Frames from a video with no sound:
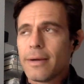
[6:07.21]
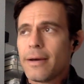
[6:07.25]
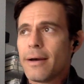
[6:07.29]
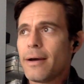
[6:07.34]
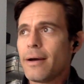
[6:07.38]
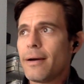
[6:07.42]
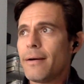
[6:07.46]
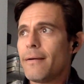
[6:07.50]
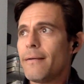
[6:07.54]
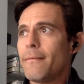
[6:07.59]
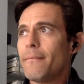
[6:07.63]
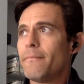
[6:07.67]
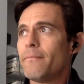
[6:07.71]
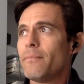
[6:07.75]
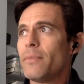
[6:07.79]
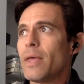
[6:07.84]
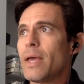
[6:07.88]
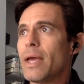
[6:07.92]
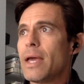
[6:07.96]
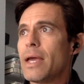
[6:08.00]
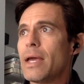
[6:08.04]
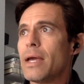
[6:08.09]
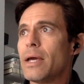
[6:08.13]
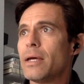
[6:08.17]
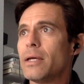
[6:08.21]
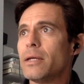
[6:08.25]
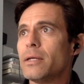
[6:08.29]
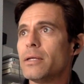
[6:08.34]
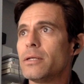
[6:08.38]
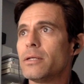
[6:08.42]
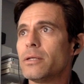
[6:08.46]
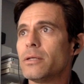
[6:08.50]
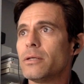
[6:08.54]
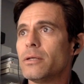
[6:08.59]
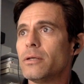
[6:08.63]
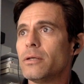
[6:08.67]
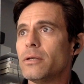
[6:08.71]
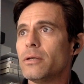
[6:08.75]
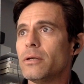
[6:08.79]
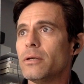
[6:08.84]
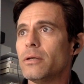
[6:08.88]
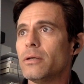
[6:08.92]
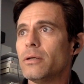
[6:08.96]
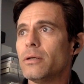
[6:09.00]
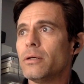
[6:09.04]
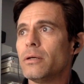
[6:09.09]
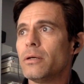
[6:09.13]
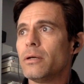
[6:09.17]
Um, and
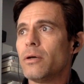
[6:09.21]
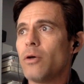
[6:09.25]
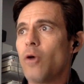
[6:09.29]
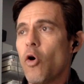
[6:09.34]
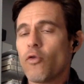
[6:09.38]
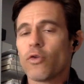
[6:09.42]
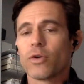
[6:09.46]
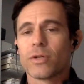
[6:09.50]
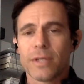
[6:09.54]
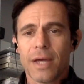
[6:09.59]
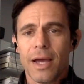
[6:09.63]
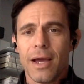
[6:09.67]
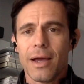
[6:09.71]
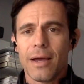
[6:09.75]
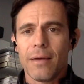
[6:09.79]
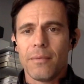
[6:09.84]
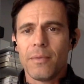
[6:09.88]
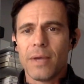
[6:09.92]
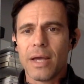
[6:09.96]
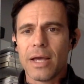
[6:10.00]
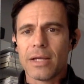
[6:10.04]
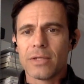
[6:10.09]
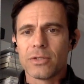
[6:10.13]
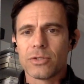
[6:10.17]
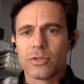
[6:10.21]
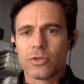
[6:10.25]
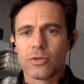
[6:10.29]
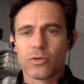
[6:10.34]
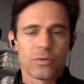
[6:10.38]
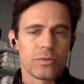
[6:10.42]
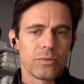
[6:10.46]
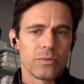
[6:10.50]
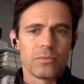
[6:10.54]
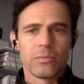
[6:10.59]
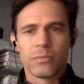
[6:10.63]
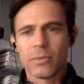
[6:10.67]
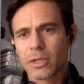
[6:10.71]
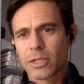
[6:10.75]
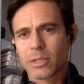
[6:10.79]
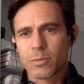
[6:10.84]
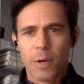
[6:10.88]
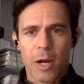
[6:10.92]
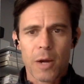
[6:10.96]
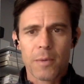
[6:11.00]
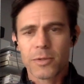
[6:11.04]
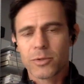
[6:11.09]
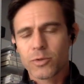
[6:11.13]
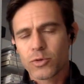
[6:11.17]
over time, as certain
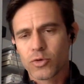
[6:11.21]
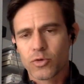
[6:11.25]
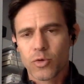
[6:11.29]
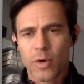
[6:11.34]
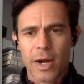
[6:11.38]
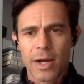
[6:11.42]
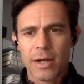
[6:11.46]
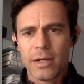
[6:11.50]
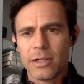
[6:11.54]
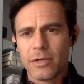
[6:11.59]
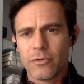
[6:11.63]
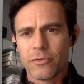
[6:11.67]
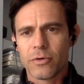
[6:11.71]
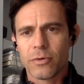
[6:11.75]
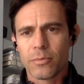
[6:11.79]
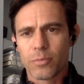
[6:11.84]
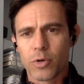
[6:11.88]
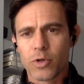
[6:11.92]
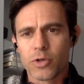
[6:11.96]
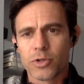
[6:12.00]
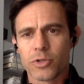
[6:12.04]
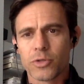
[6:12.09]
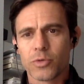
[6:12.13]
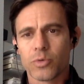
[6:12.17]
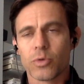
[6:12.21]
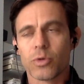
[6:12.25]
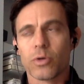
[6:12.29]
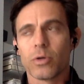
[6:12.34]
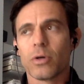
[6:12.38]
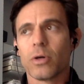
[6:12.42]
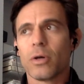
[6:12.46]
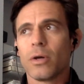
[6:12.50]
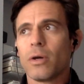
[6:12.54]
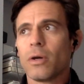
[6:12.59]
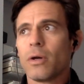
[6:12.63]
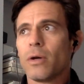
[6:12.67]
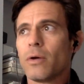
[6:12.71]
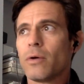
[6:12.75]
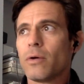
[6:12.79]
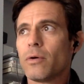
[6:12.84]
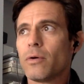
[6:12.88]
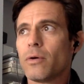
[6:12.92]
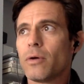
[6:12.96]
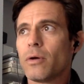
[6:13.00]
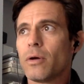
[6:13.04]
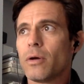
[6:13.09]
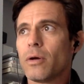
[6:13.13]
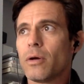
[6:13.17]
experiments were tried and different approaches were
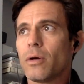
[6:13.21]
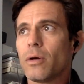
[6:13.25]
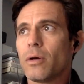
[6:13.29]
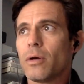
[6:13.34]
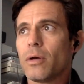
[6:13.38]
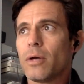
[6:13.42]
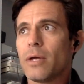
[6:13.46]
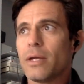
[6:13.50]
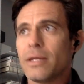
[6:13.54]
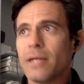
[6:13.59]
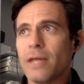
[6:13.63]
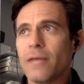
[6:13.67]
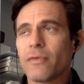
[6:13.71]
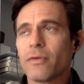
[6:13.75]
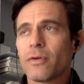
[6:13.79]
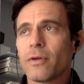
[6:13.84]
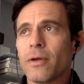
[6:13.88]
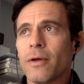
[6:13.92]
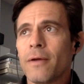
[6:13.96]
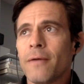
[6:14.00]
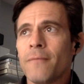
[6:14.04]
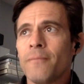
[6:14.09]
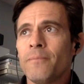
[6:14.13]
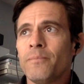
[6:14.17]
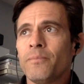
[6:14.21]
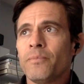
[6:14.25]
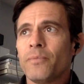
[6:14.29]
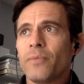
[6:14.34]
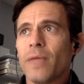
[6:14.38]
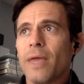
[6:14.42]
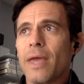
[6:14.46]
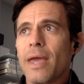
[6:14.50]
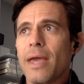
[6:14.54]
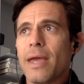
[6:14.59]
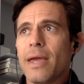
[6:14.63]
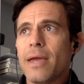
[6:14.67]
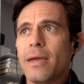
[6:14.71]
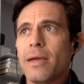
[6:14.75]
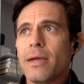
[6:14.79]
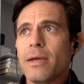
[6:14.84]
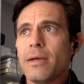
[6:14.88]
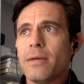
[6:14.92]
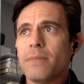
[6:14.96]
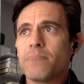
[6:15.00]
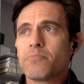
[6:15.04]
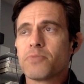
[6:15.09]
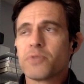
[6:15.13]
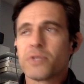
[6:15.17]
uh, endeavored,
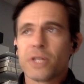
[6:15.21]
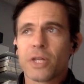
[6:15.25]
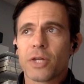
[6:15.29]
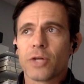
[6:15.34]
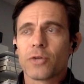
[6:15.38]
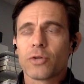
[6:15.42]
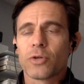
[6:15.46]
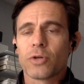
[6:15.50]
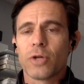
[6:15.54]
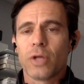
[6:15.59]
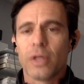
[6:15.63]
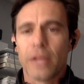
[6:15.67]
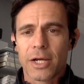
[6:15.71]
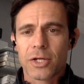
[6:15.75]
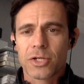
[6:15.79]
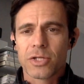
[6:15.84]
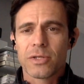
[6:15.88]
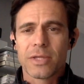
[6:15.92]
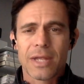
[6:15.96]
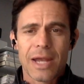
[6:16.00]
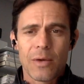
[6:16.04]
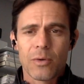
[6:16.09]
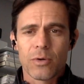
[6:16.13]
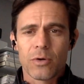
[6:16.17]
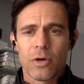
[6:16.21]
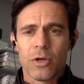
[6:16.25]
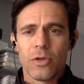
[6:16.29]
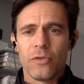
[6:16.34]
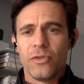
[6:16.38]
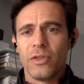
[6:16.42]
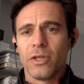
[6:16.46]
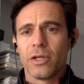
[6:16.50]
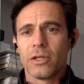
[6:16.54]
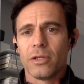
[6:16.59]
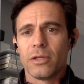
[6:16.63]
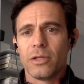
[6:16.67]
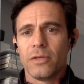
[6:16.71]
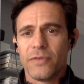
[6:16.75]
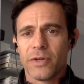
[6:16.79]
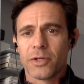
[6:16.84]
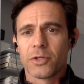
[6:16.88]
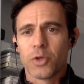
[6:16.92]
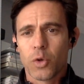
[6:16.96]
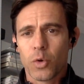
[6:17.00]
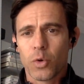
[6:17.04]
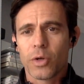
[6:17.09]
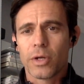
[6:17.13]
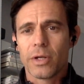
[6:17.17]
a particular collection that I will call the, the
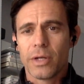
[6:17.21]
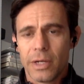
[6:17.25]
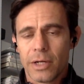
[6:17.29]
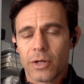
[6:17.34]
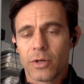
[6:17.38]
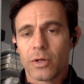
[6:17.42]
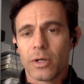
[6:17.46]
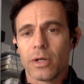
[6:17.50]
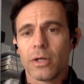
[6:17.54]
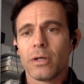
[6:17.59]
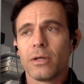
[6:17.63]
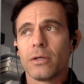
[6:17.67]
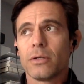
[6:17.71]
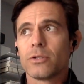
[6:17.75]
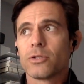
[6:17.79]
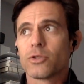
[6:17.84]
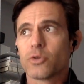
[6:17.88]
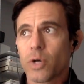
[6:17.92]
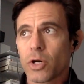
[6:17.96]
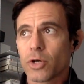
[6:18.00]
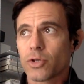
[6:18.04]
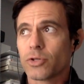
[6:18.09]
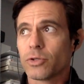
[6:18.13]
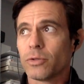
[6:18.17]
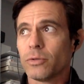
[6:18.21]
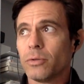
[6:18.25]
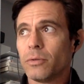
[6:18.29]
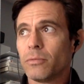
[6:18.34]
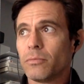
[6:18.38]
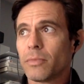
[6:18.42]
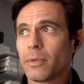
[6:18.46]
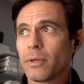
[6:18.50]
Victorian era structure